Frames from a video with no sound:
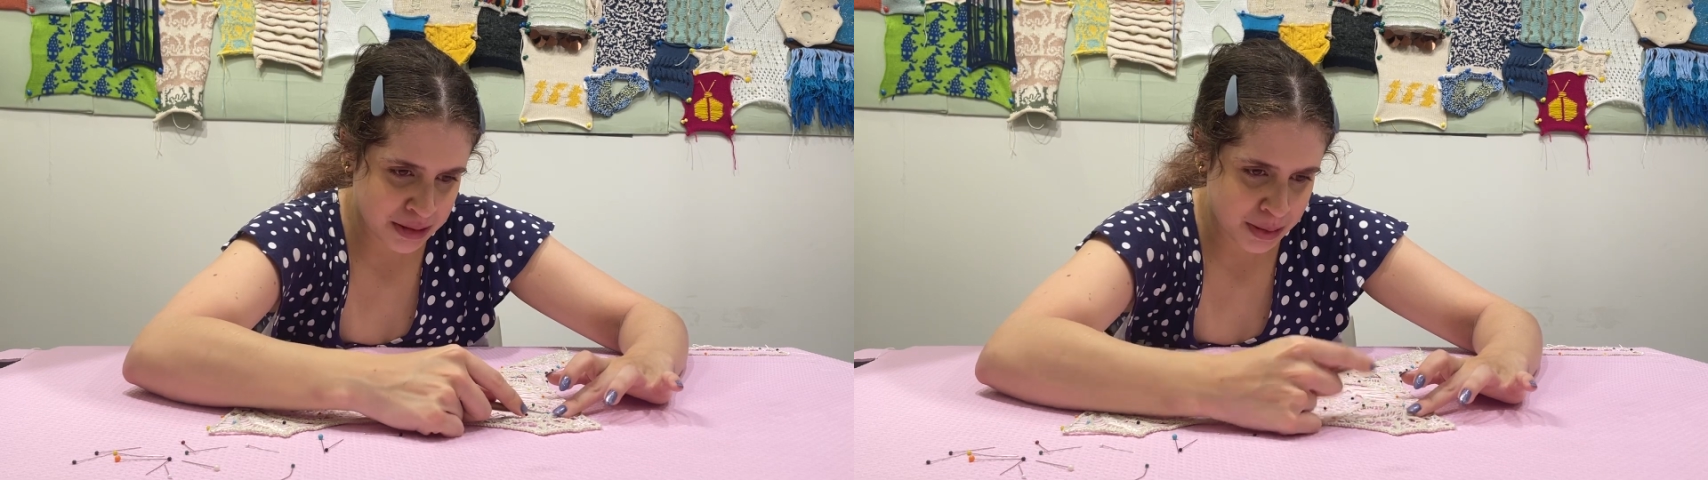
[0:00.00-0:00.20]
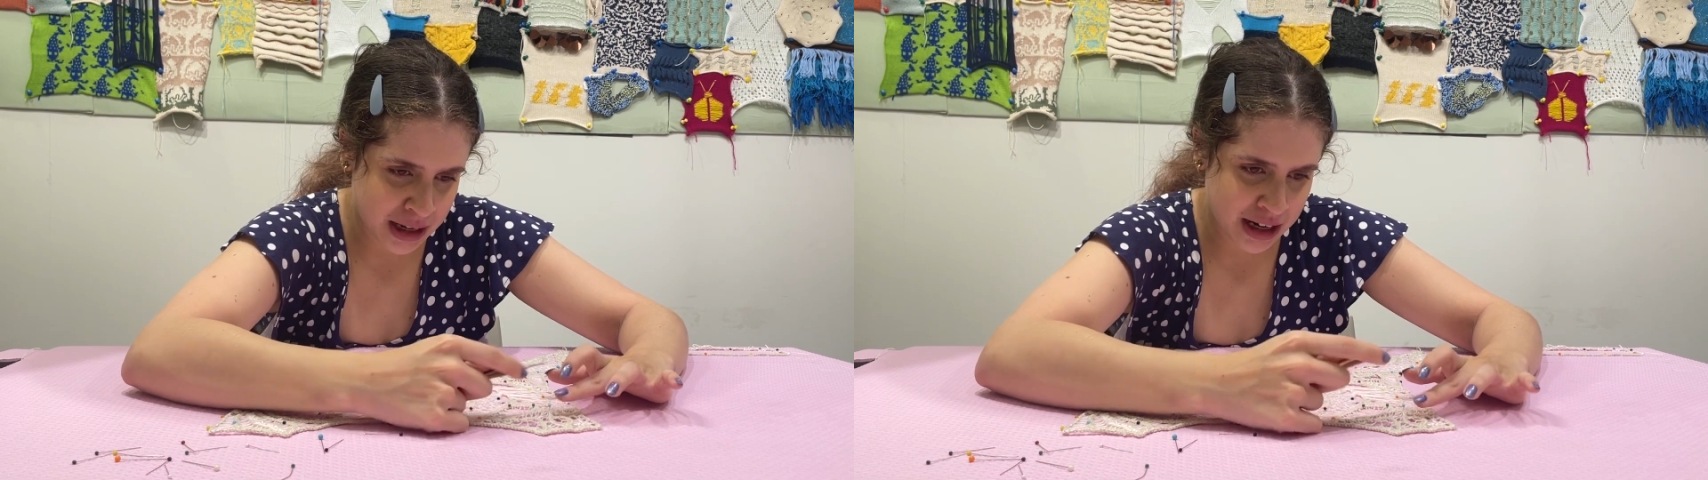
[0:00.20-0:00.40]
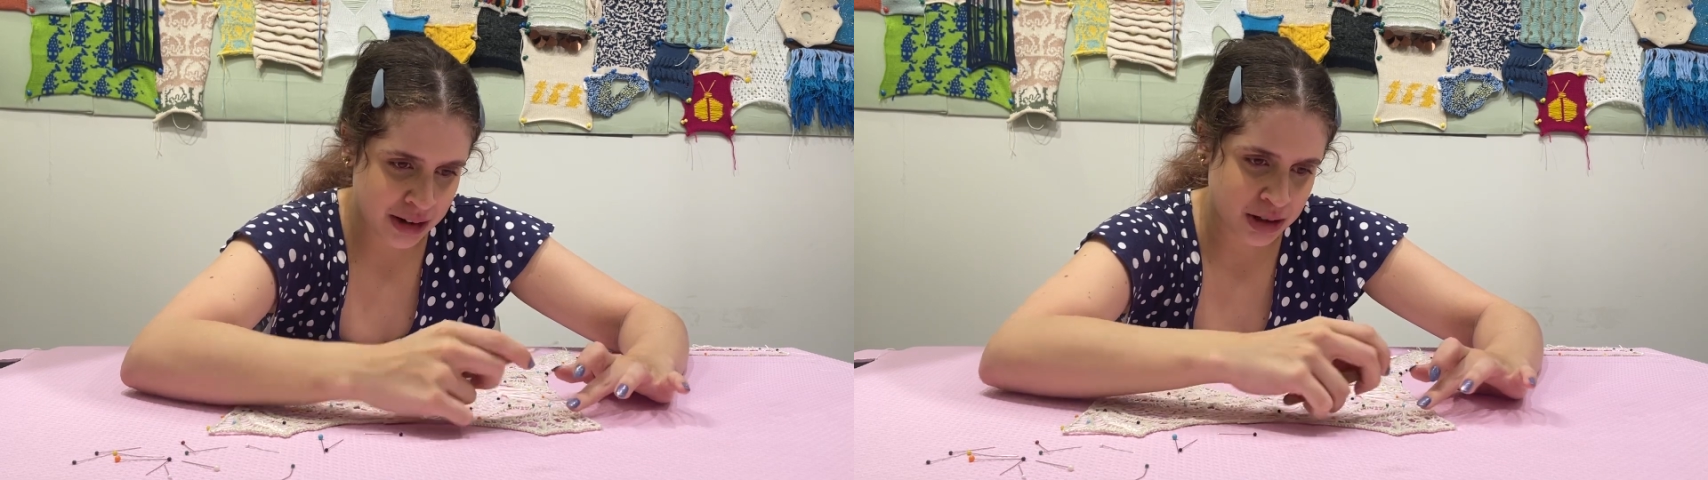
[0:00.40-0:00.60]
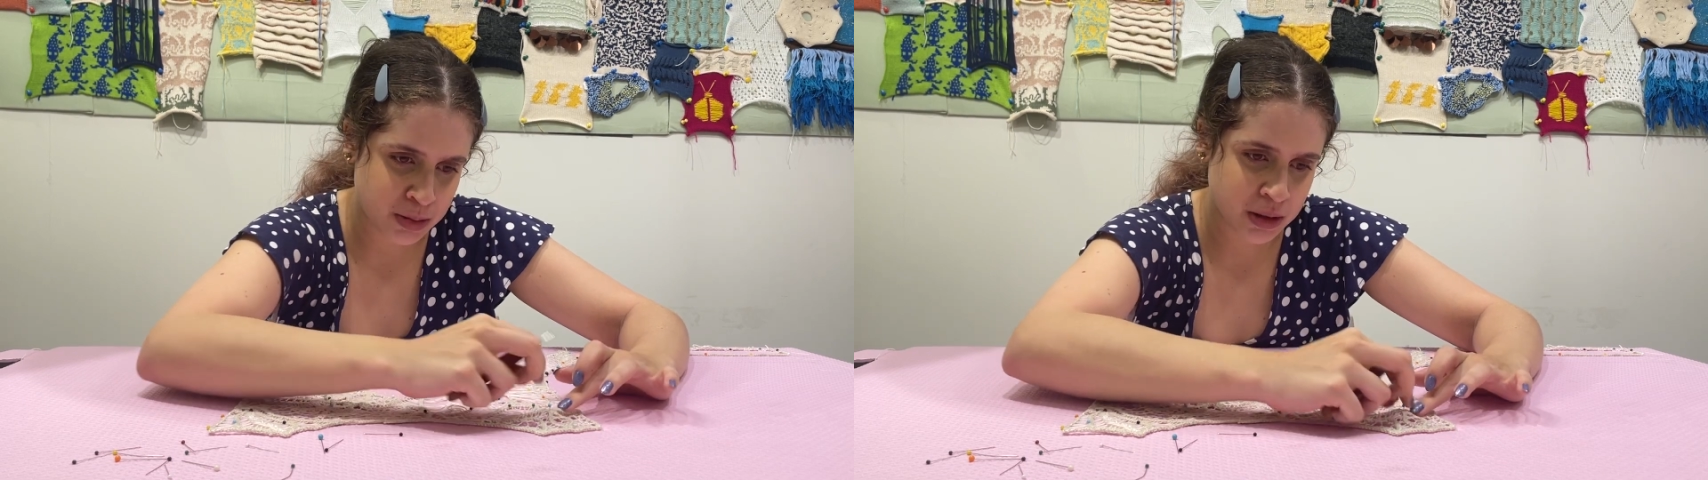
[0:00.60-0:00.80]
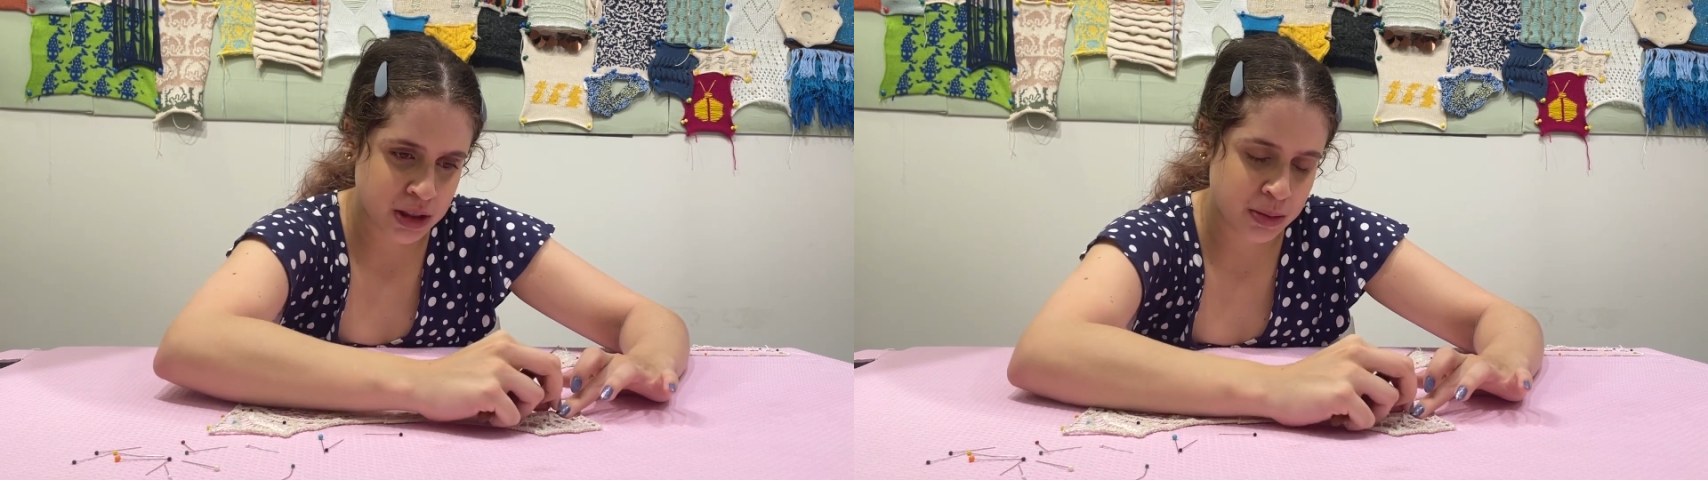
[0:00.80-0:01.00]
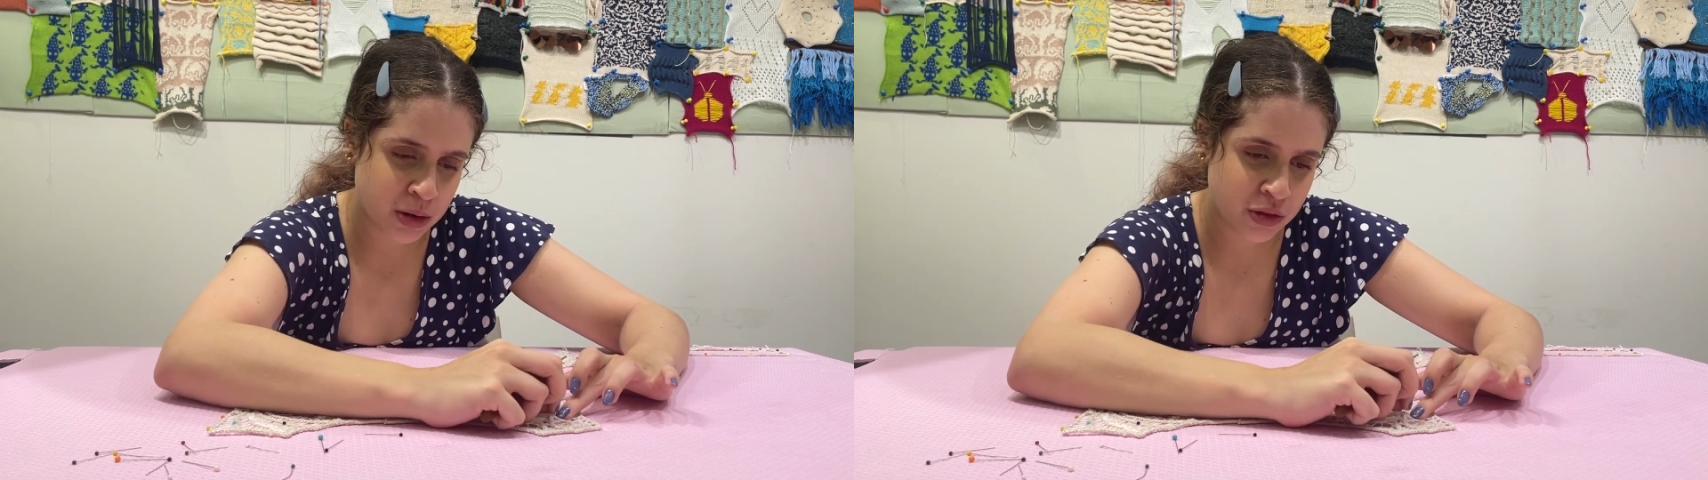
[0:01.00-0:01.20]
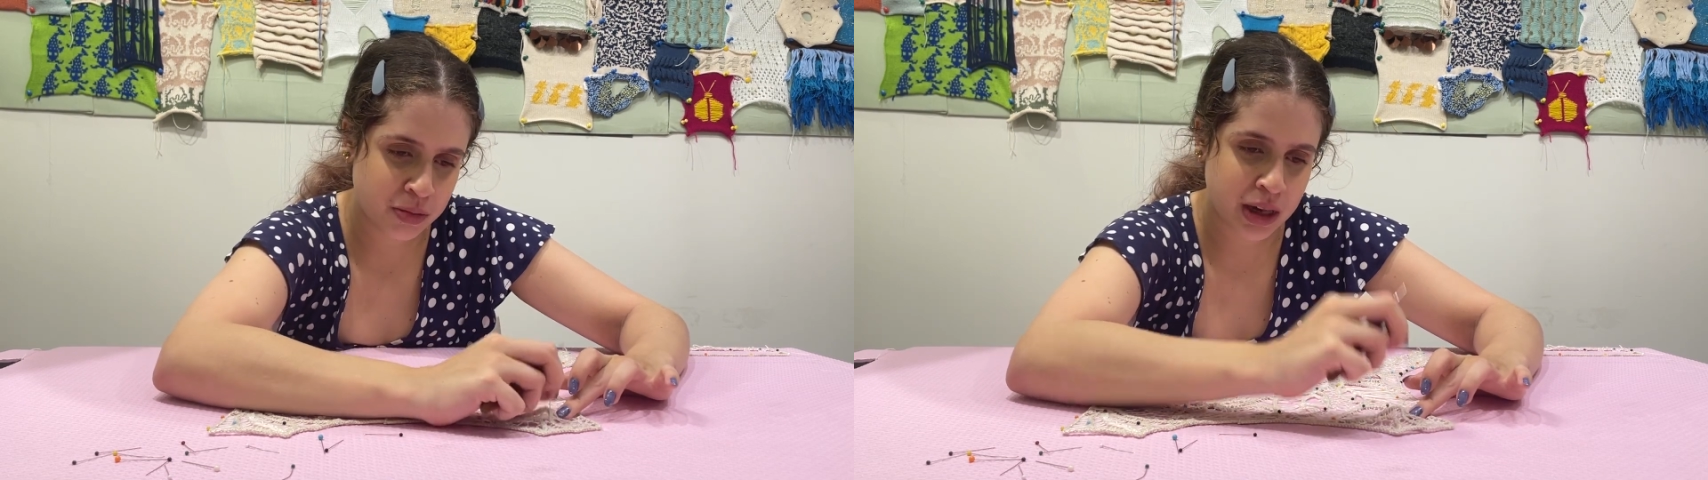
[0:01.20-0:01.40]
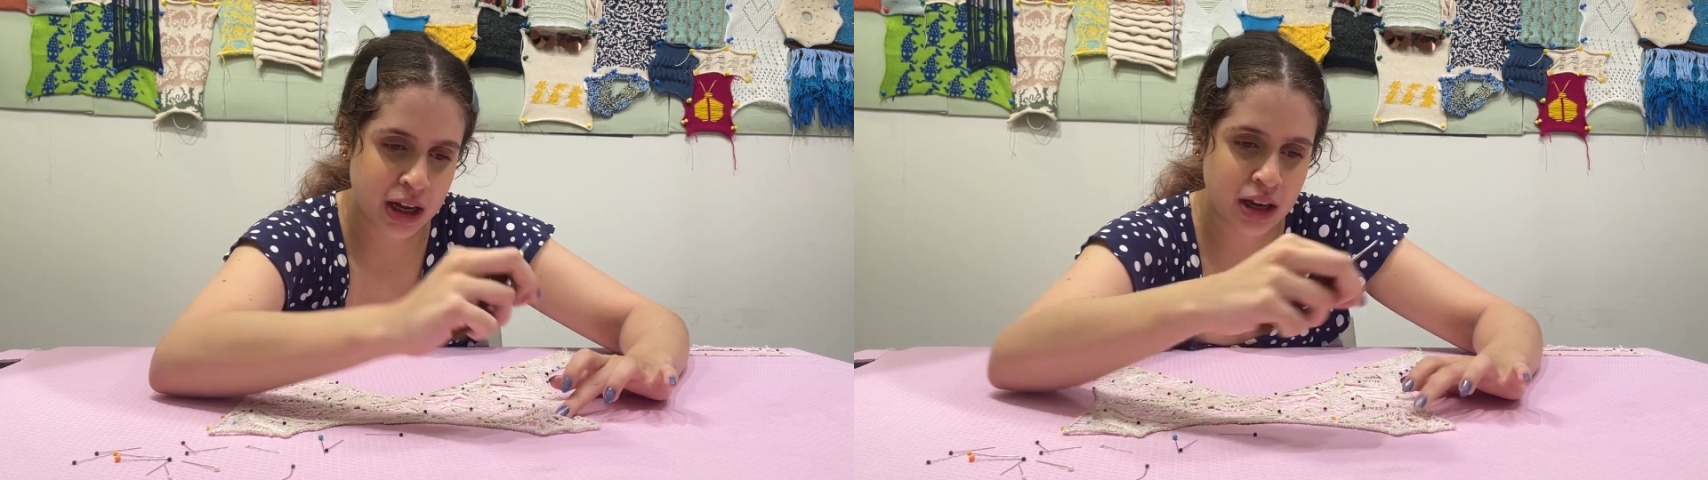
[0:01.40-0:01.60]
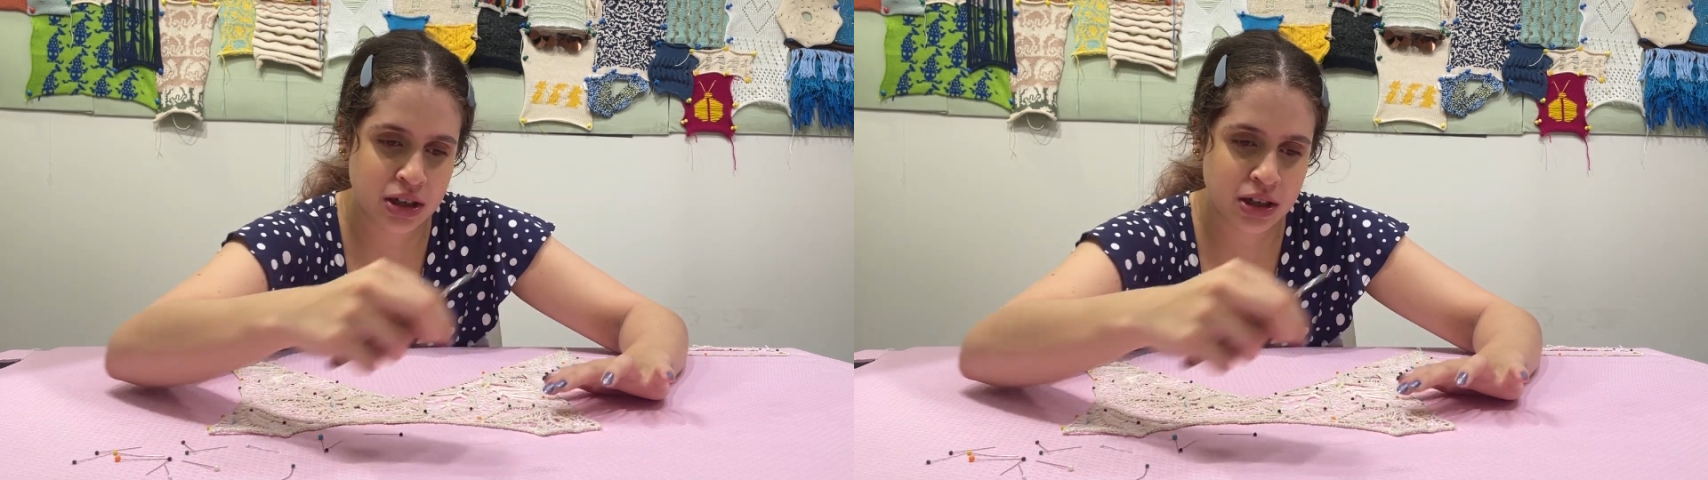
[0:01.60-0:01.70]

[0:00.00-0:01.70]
bit irresponsible of me